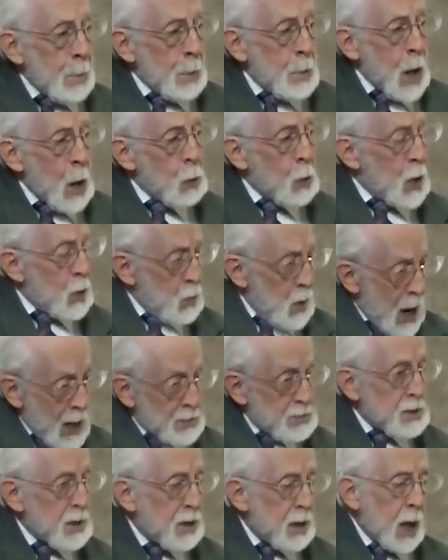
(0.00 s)
Now, we
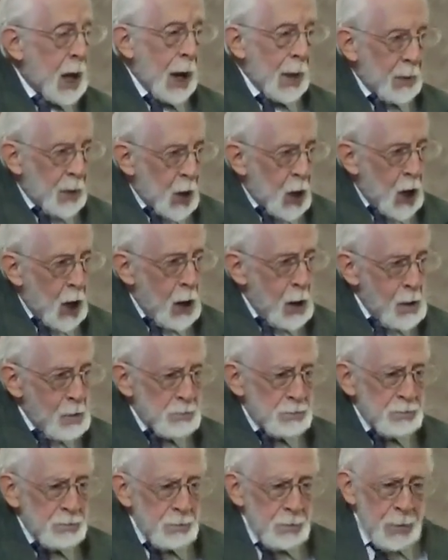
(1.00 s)
read together
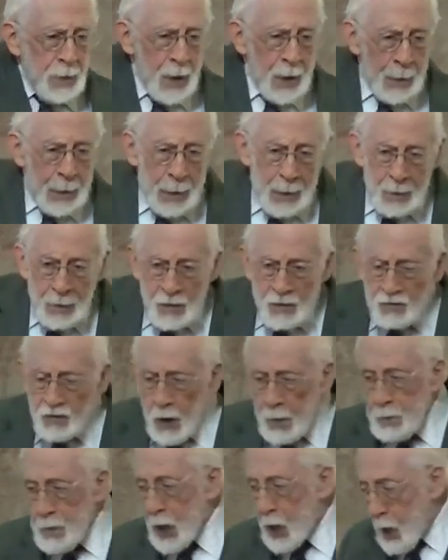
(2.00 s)

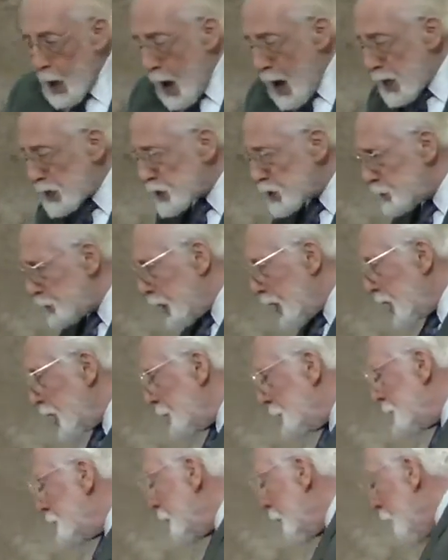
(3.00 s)
from the Gospel